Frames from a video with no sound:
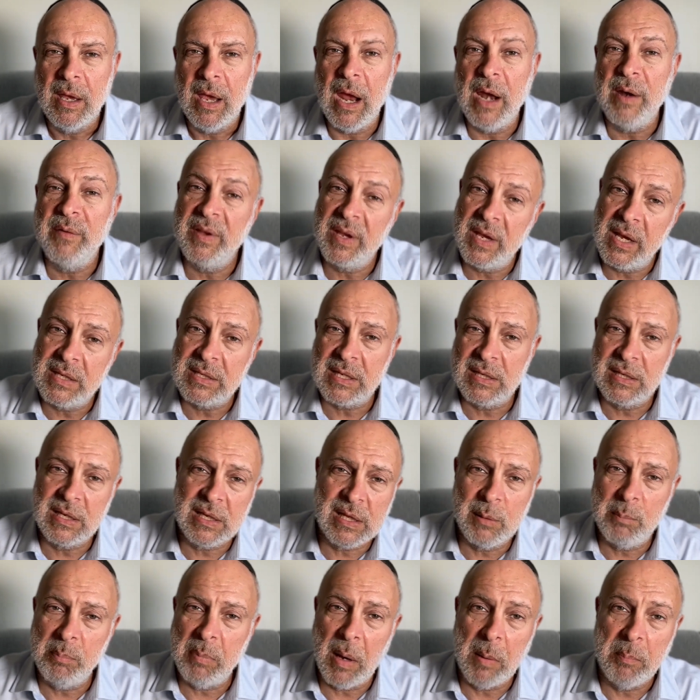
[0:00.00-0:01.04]
And if it gets a
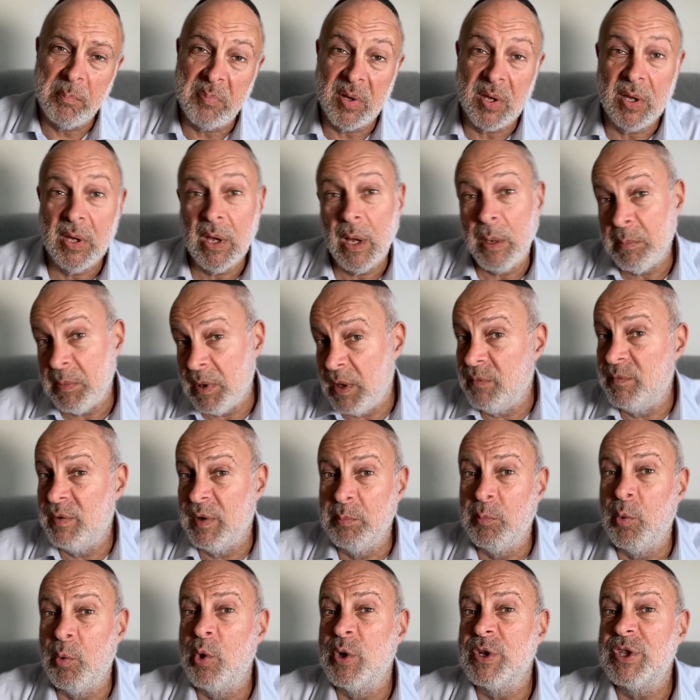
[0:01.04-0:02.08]
little bumpy, I'm
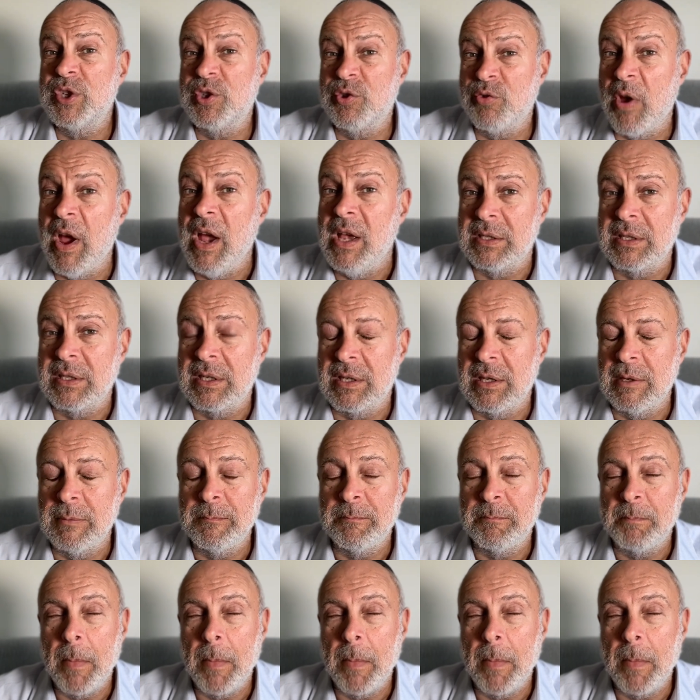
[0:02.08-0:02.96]
even more stressed.